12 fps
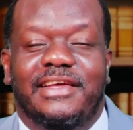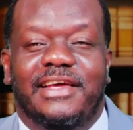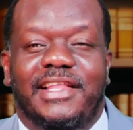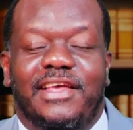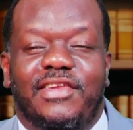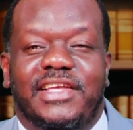
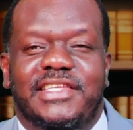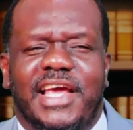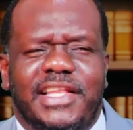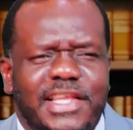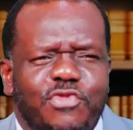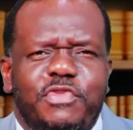And then at the
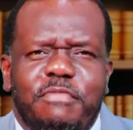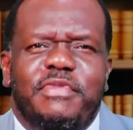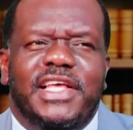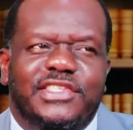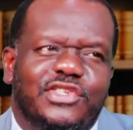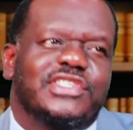end, they will be
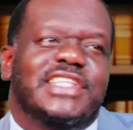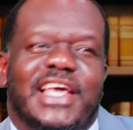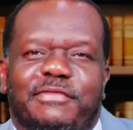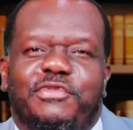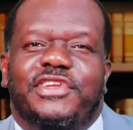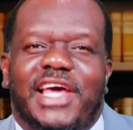blessed just
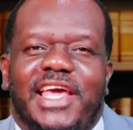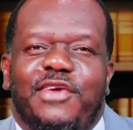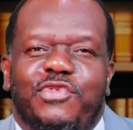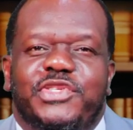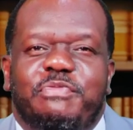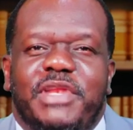like brother A
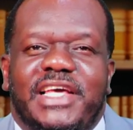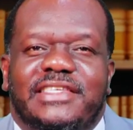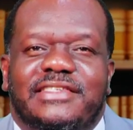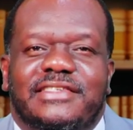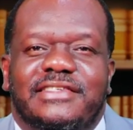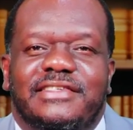was
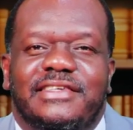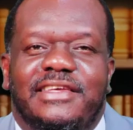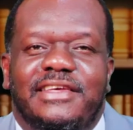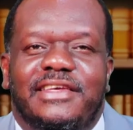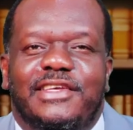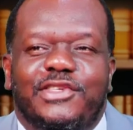blessed.
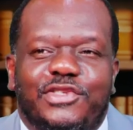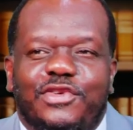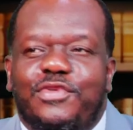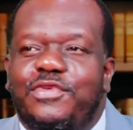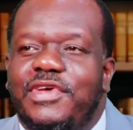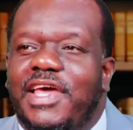
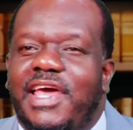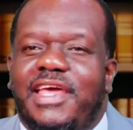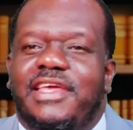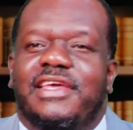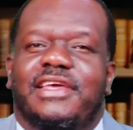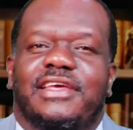So,
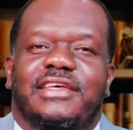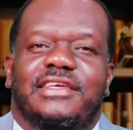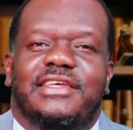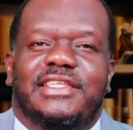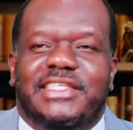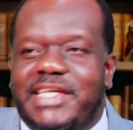hey,
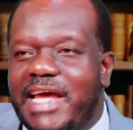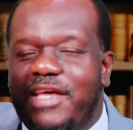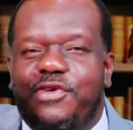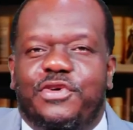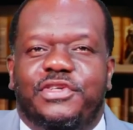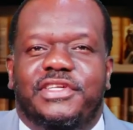try
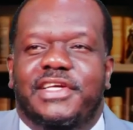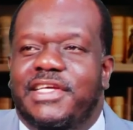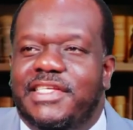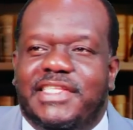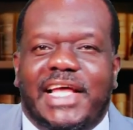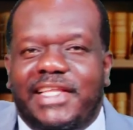God.
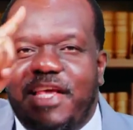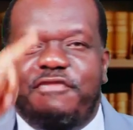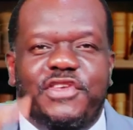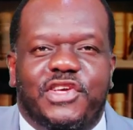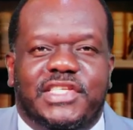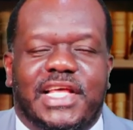Start
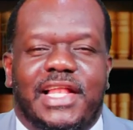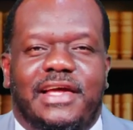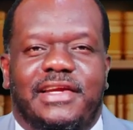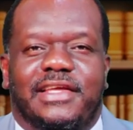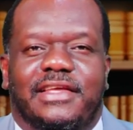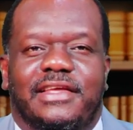giving your
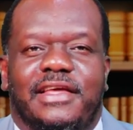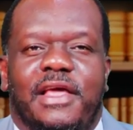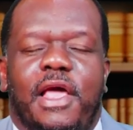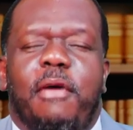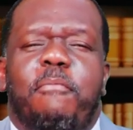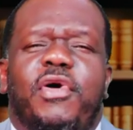salary.
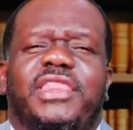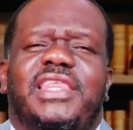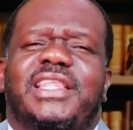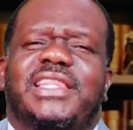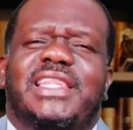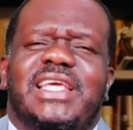But
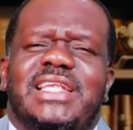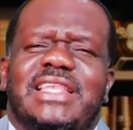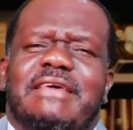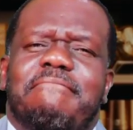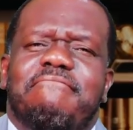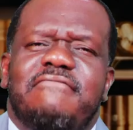the thing
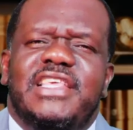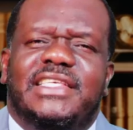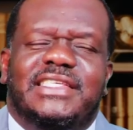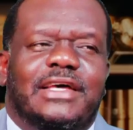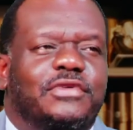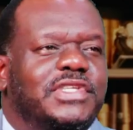they
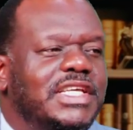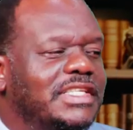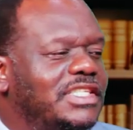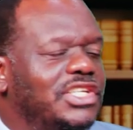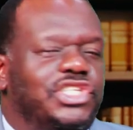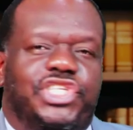miss out is
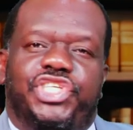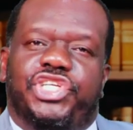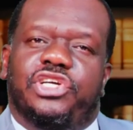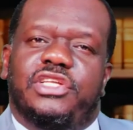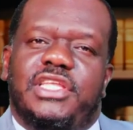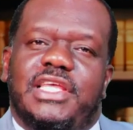the
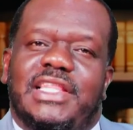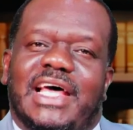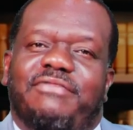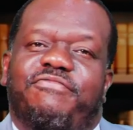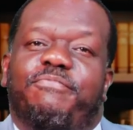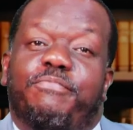journey
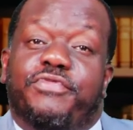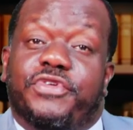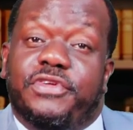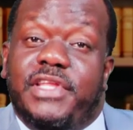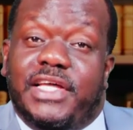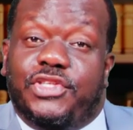that
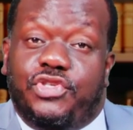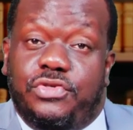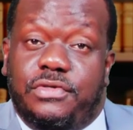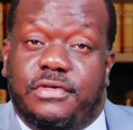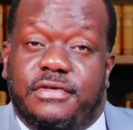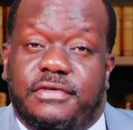brother
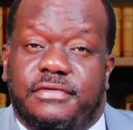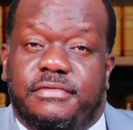took